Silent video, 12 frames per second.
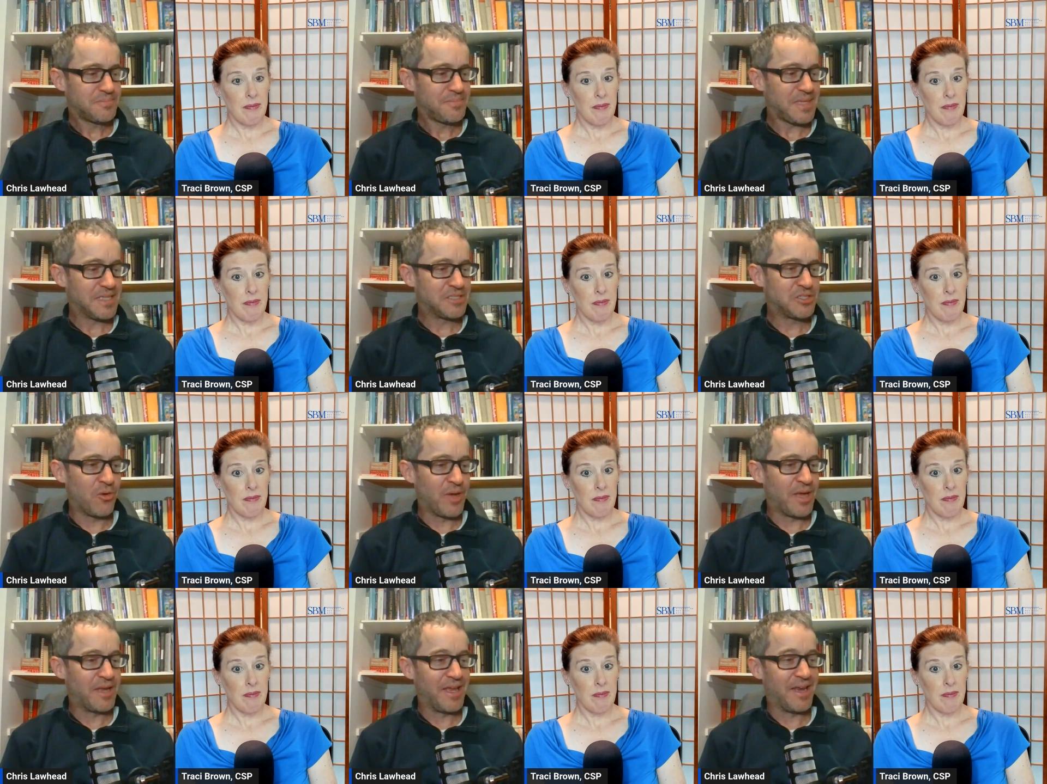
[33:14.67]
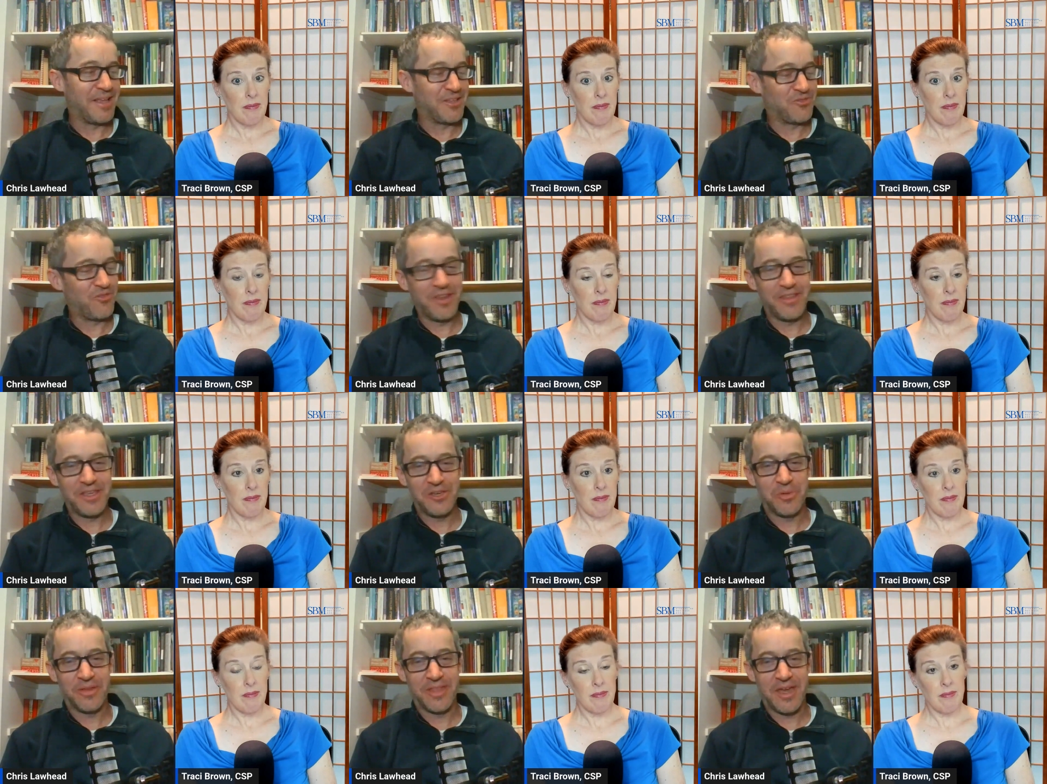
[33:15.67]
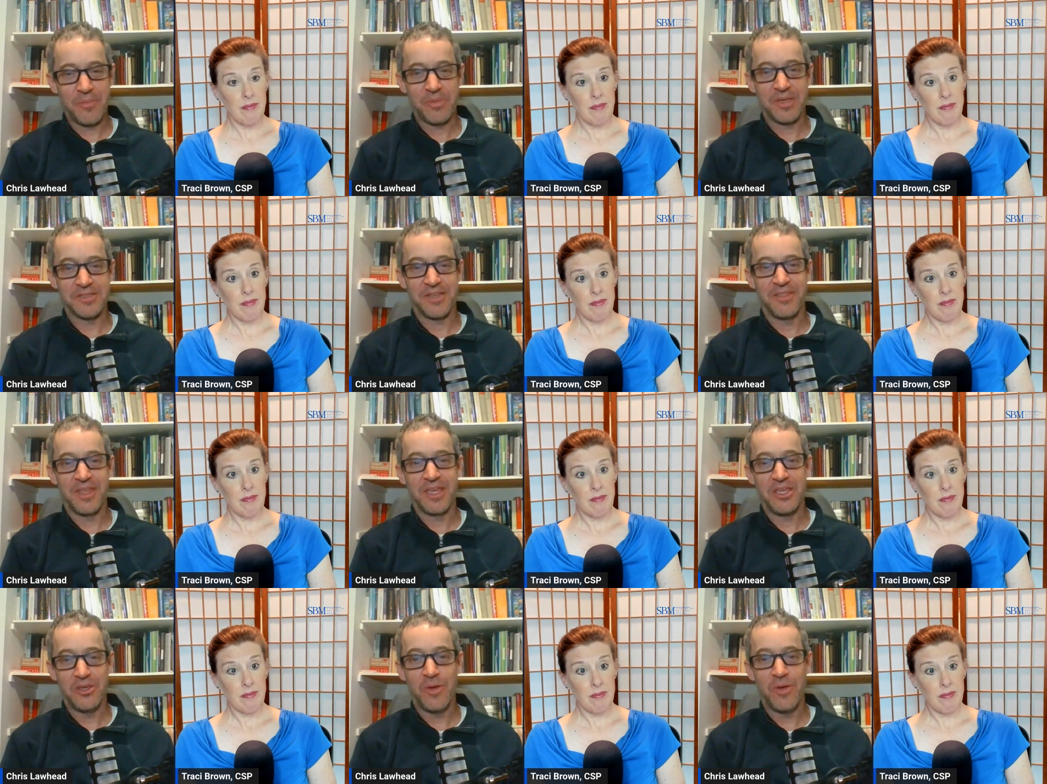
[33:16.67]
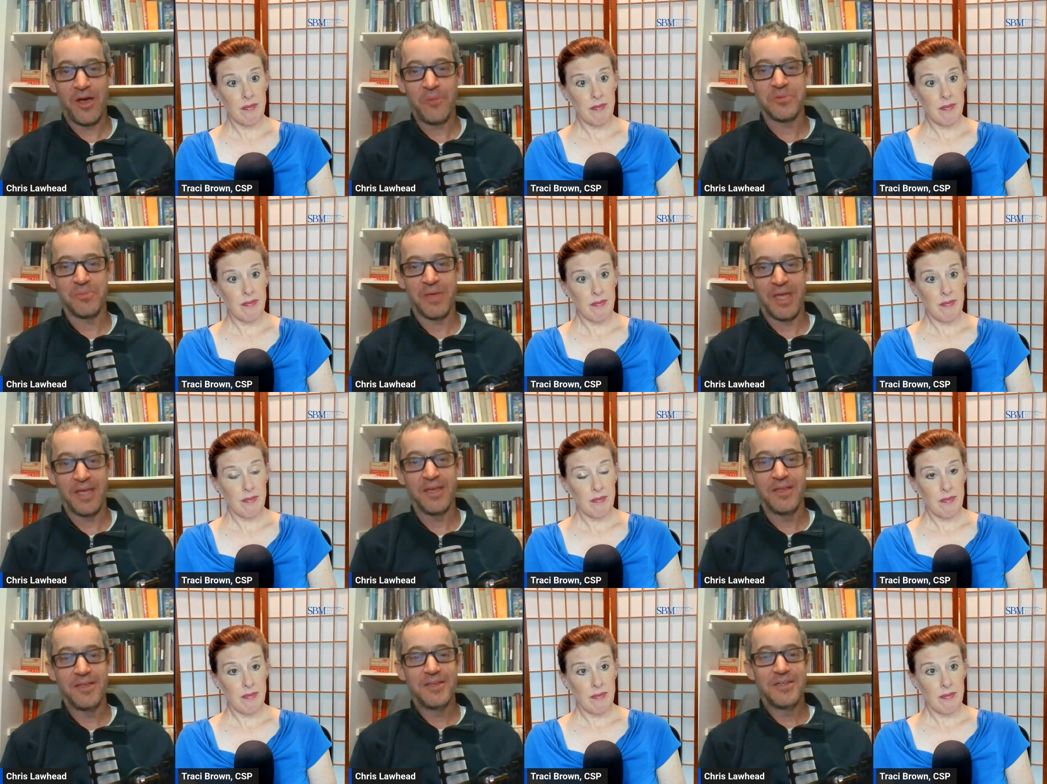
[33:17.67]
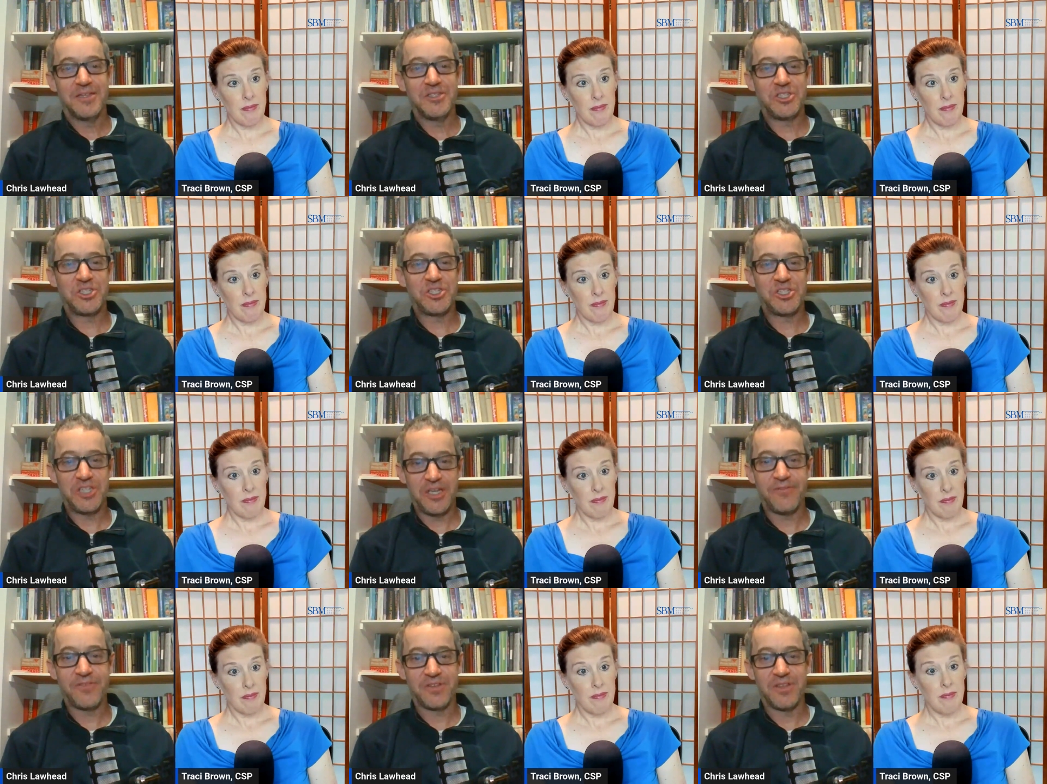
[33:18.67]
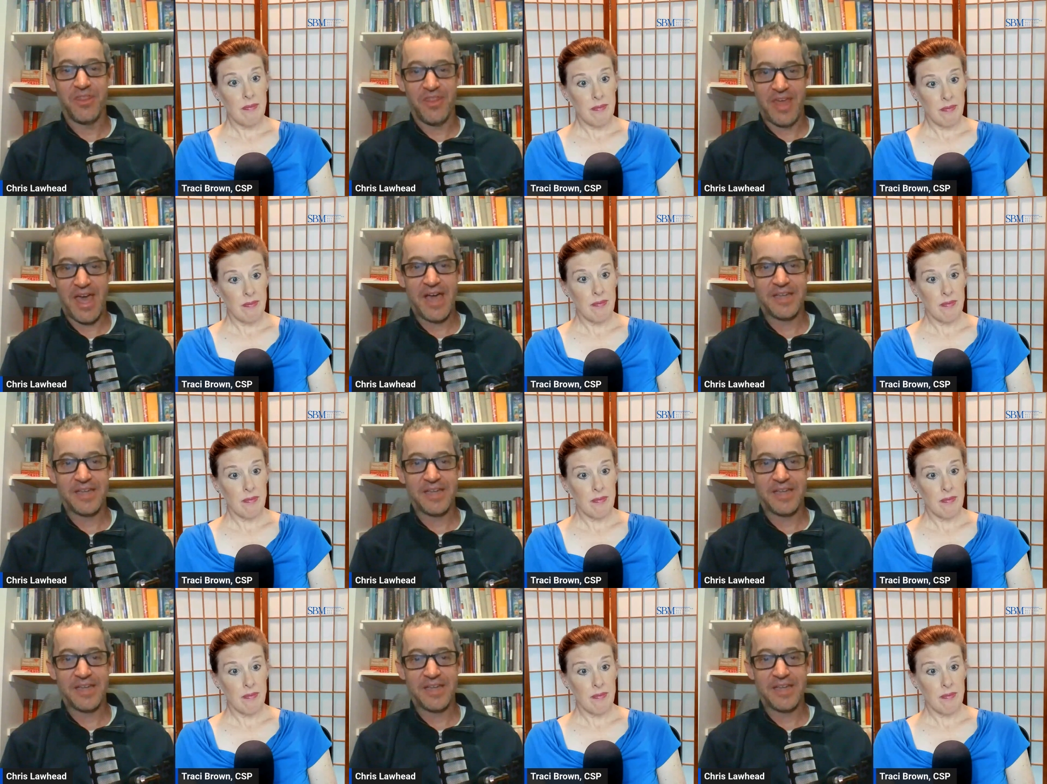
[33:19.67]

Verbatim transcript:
Speaker 1: So, and it's funny that you bring that up because I think you helped me shift that